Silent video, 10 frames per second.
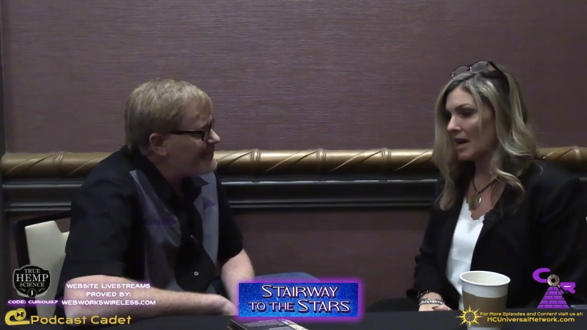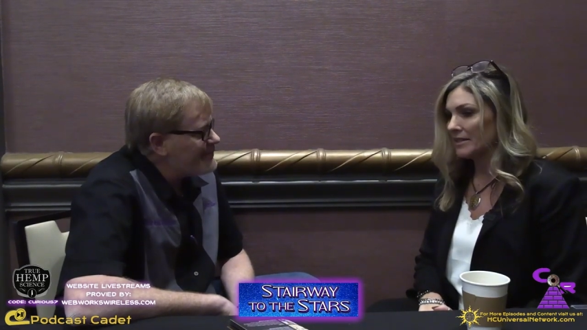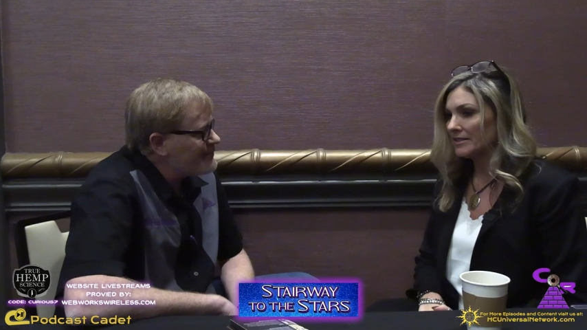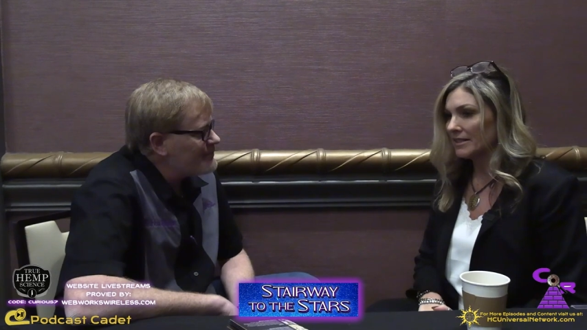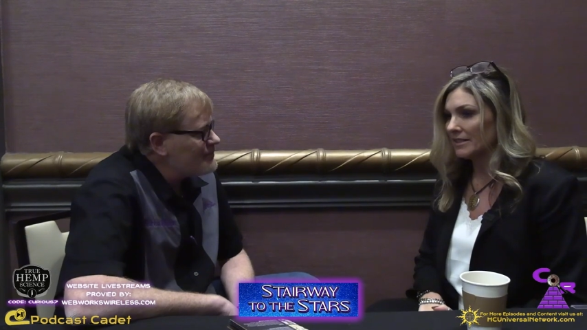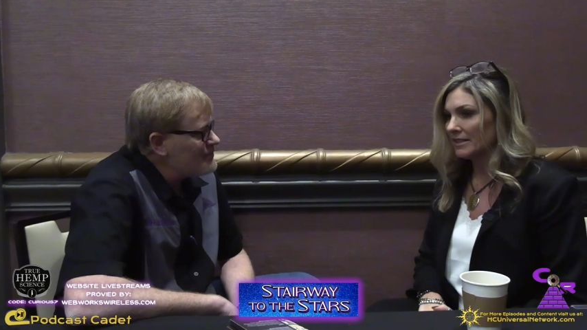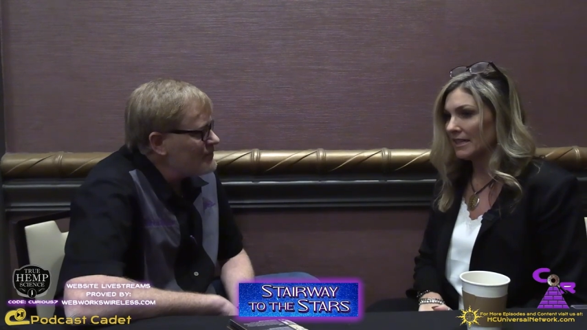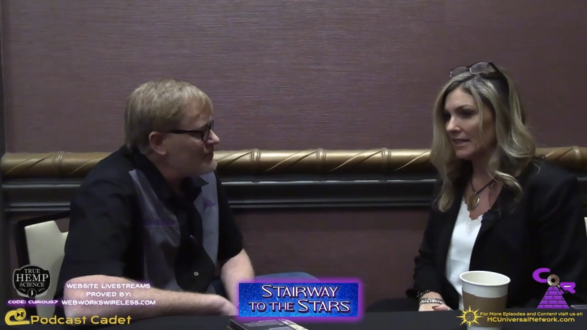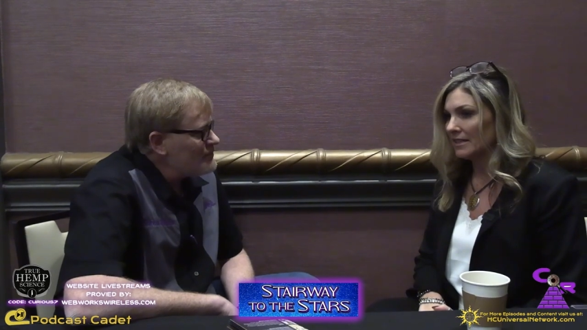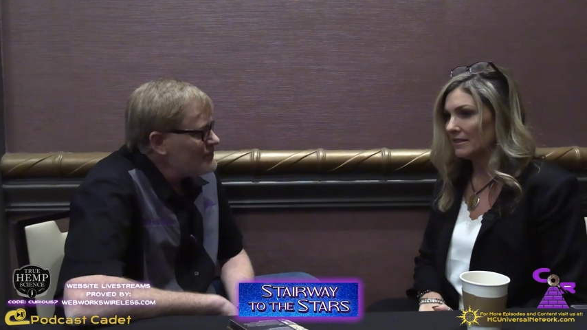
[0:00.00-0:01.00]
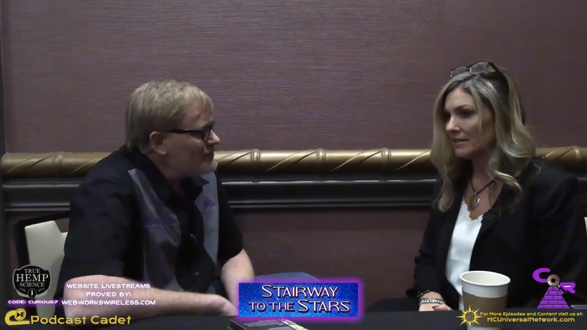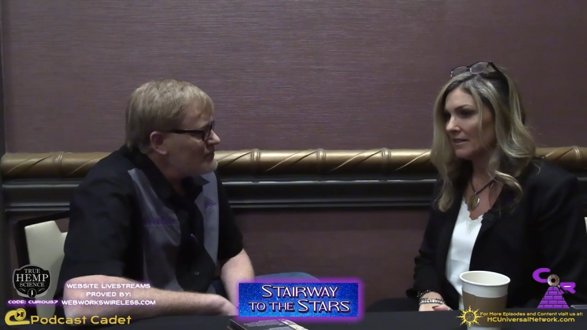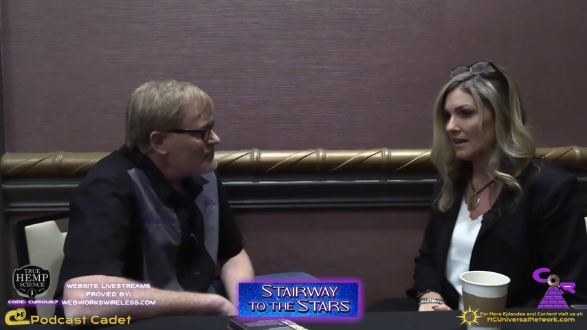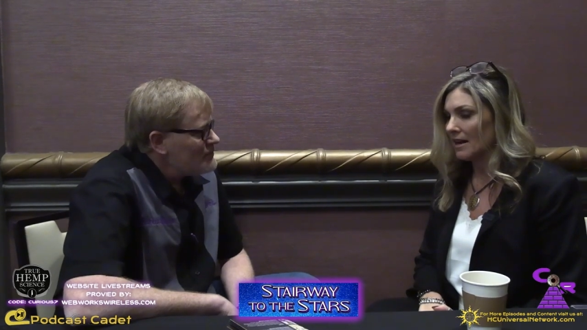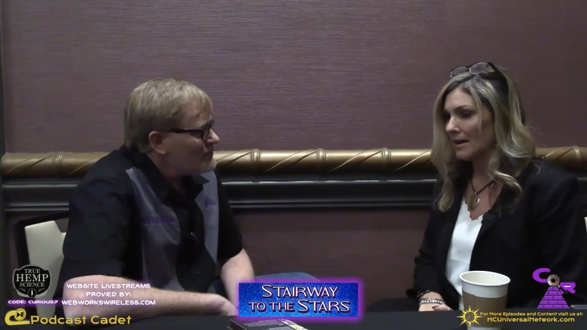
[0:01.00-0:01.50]
Speaker 1: I did it
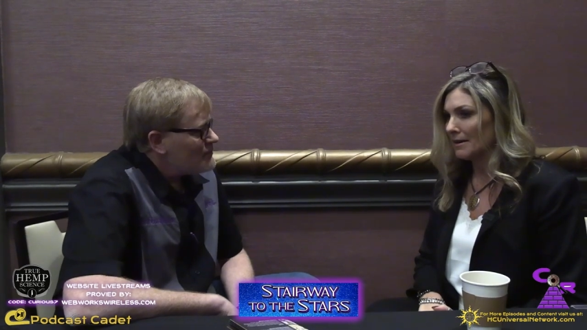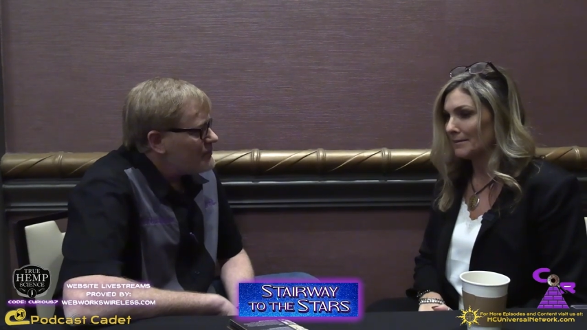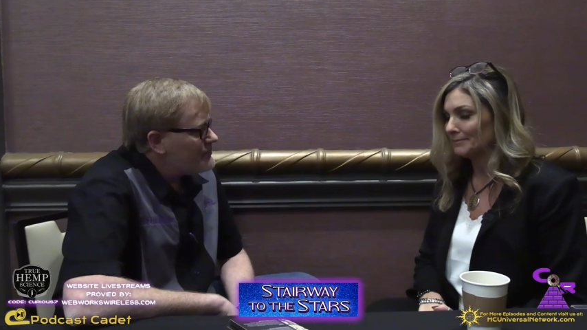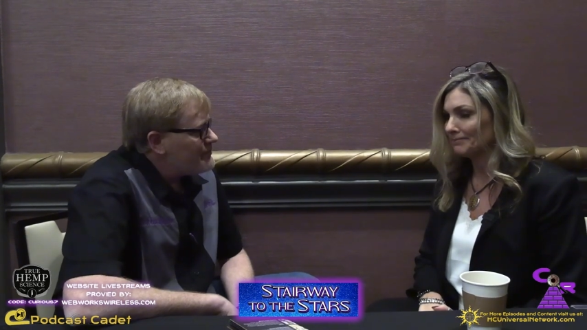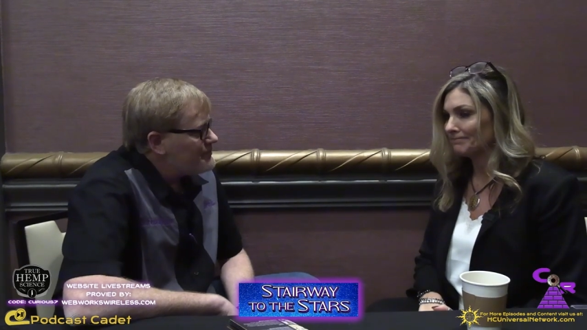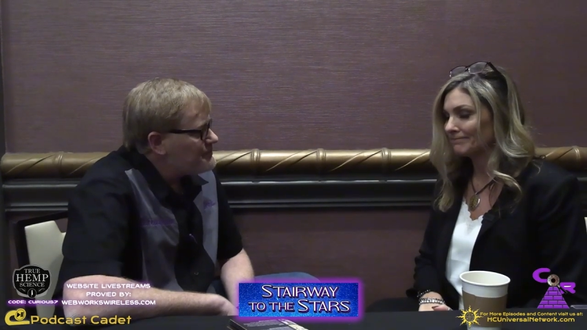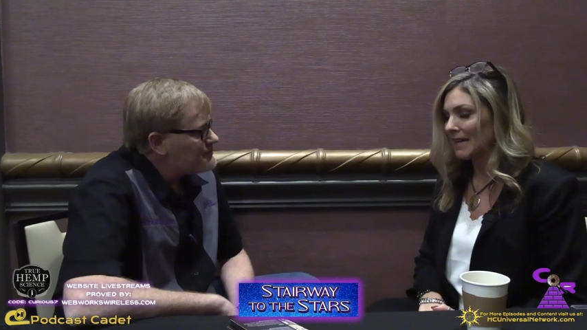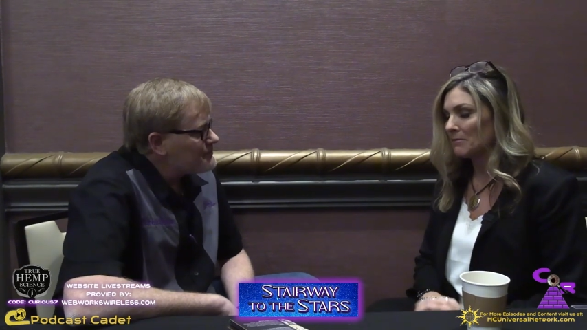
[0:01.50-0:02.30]
in, um,